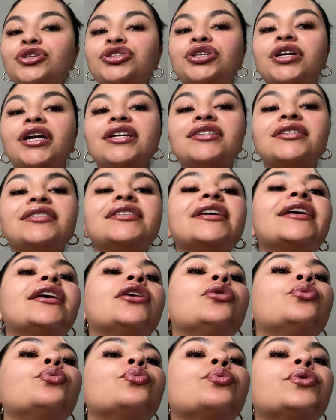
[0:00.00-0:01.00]
you guys to take
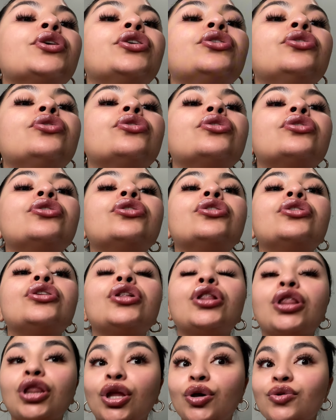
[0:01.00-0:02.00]
a real
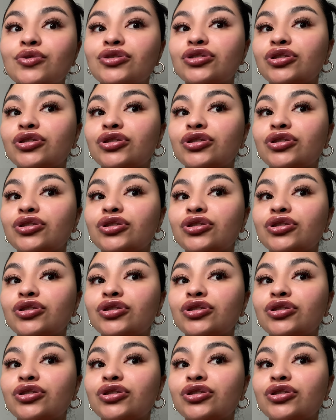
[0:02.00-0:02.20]
close